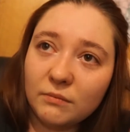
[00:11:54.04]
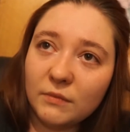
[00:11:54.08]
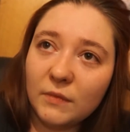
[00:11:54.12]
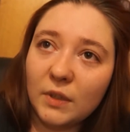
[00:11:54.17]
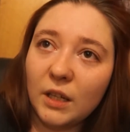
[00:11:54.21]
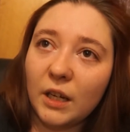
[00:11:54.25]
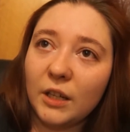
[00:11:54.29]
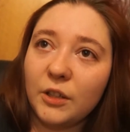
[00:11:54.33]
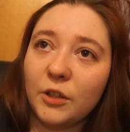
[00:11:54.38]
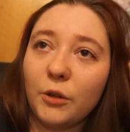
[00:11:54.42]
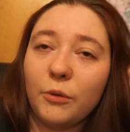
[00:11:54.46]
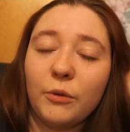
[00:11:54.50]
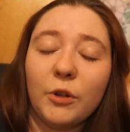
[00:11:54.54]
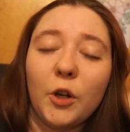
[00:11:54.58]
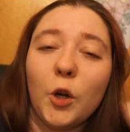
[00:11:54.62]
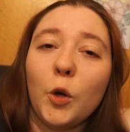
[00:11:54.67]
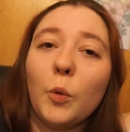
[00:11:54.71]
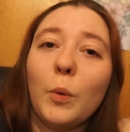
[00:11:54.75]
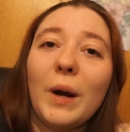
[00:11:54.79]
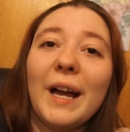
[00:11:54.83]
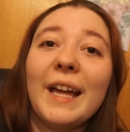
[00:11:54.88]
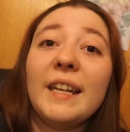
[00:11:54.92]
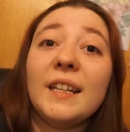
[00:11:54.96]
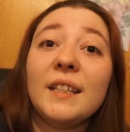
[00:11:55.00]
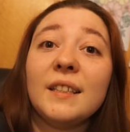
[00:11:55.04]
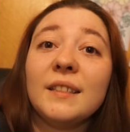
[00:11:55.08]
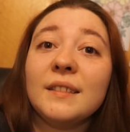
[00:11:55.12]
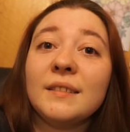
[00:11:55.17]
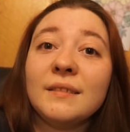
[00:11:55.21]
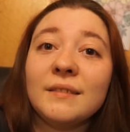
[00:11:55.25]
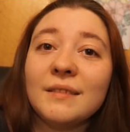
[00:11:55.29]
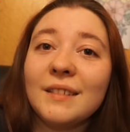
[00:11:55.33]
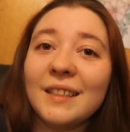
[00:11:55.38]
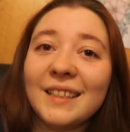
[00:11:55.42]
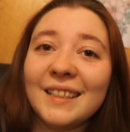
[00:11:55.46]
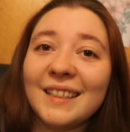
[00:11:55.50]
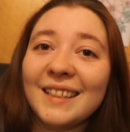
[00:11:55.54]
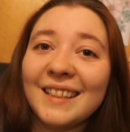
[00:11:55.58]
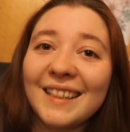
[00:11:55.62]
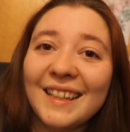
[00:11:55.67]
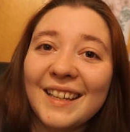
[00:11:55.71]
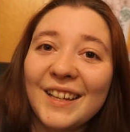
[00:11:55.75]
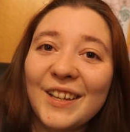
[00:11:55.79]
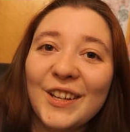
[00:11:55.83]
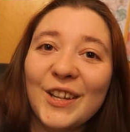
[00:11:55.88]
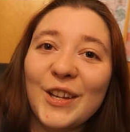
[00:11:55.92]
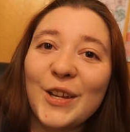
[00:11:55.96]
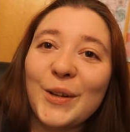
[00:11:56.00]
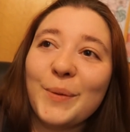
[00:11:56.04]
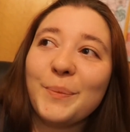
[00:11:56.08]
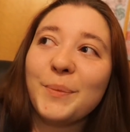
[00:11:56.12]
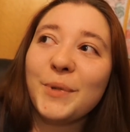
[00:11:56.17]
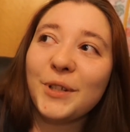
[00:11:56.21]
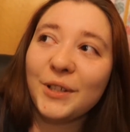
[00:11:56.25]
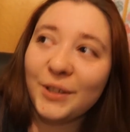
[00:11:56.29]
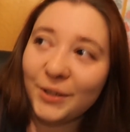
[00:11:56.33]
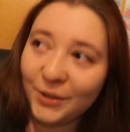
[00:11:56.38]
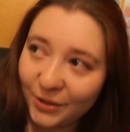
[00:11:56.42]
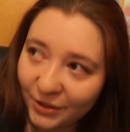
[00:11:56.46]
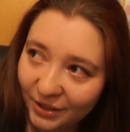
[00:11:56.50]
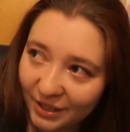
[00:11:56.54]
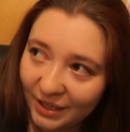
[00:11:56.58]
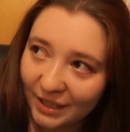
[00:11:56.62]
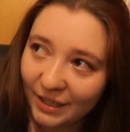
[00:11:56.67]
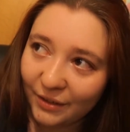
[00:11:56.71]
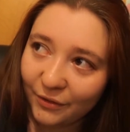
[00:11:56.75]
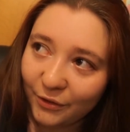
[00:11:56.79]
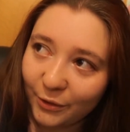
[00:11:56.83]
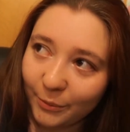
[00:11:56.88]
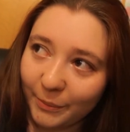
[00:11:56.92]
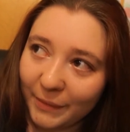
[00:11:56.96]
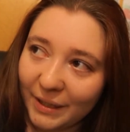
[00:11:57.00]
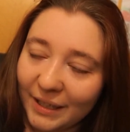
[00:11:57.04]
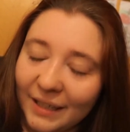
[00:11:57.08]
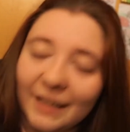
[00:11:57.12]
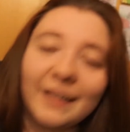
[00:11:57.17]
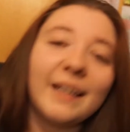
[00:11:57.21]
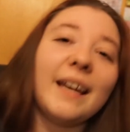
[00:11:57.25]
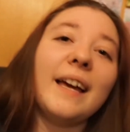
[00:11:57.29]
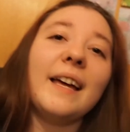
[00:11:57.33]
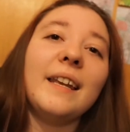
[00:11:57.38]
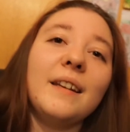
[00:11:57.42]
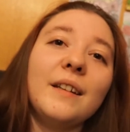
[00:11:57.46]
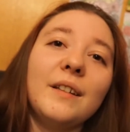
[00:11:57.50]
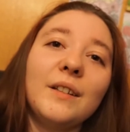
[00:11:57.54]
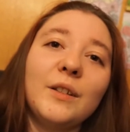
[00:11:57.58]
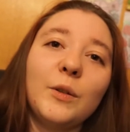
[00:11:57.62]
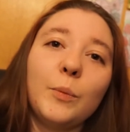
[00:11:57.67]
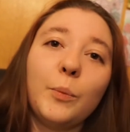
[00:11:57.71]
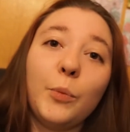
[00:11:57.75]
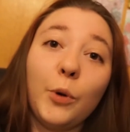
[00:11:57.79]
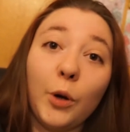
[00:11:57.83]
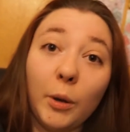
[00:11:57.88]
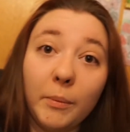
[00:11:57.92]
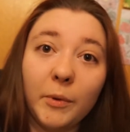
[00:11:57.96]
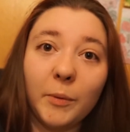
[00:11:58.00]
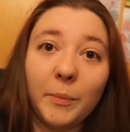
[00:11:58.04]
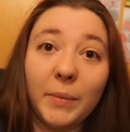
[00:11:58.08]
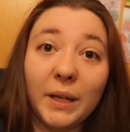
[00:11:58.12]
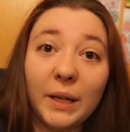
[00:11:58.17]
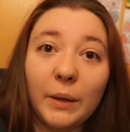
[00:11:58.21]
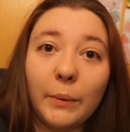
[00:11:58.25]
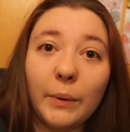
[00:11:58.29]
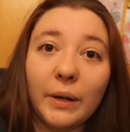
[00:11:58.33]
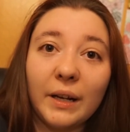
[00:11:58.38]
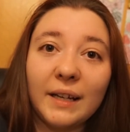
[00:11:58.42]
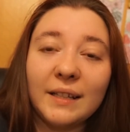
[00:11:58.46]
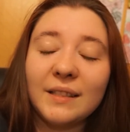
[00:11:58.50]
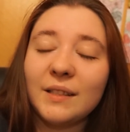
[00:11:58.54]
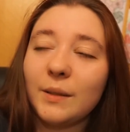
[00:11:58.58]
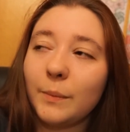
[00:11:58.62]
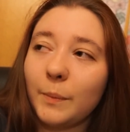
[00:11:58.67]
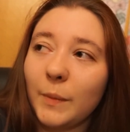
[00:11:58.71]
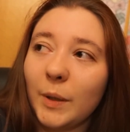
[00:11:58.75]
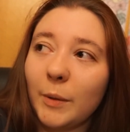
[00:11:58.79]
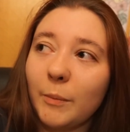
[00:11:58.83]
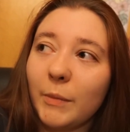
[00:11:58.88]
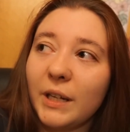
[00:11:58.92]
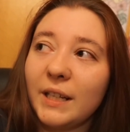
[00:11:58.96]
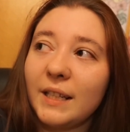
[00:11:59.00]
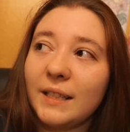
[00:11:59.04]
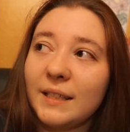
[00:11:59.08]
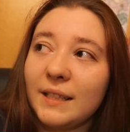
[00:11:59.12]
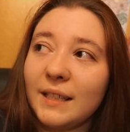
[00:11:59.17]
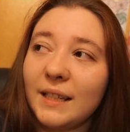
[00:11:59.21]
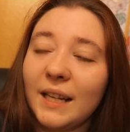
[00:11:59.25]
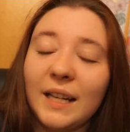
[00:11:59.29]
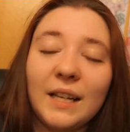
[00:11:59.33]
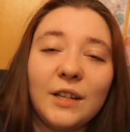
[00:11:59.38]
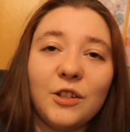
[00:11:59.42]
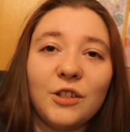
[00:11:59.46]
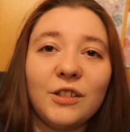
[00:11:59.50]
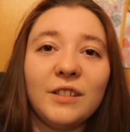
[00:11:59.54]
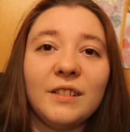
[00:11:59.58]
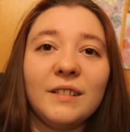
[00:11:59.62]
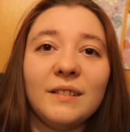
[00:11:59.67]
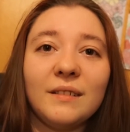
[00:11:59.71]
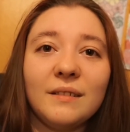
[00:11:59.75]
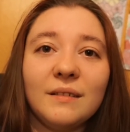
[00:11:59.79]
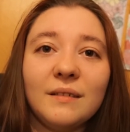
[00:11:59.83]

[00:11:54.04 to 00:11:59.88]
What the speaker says: I don't know when, but you should hear from me again. Probably when I submit my dissertation.